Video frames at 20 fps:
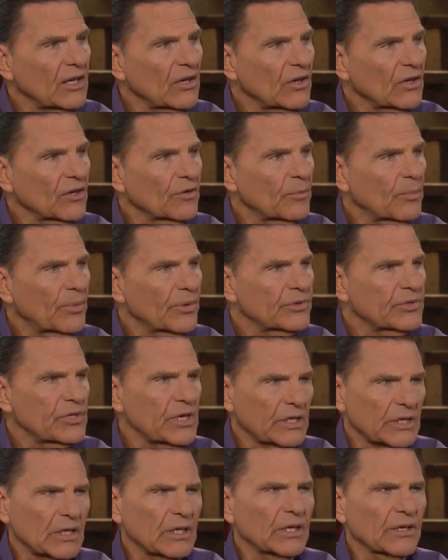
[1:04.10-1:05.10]
learned,
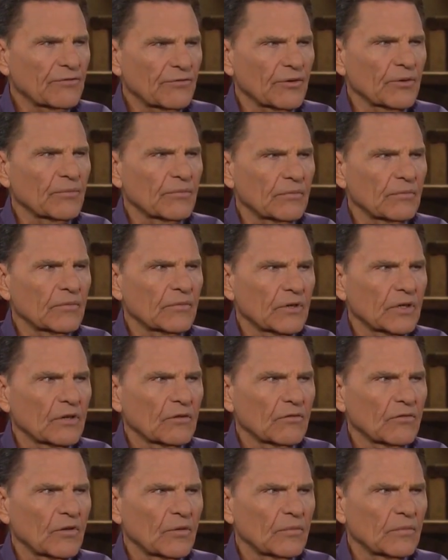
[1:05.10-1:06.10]
particularly from
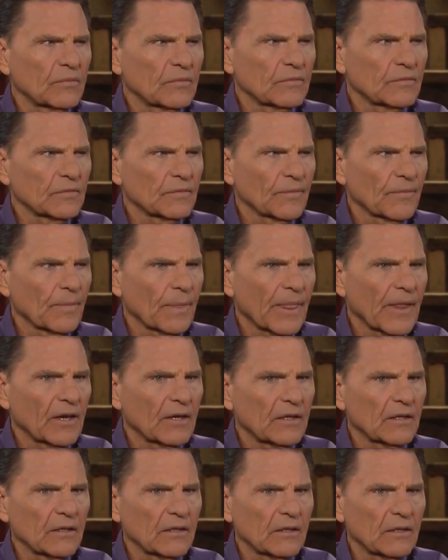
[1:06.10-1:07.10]
from
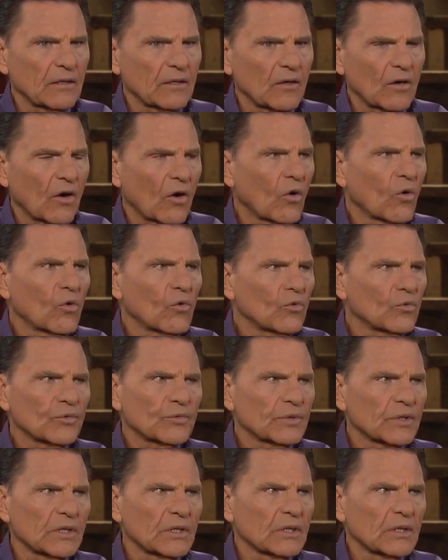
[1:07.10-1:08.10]
uh,
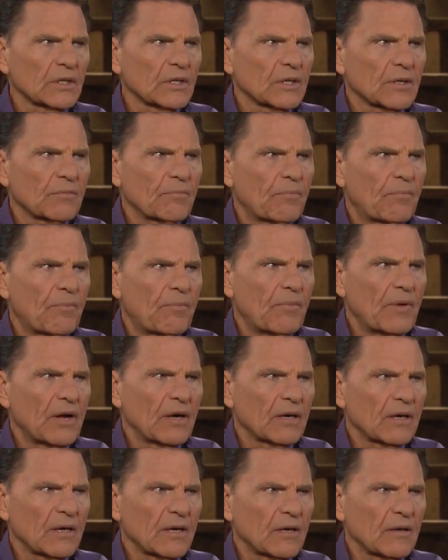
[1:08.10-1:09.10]
old
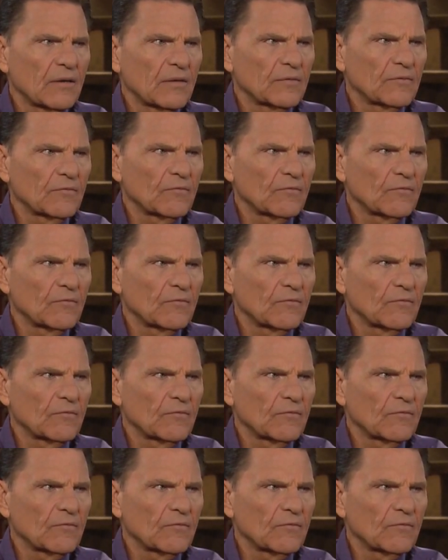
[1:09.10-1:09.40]
uh,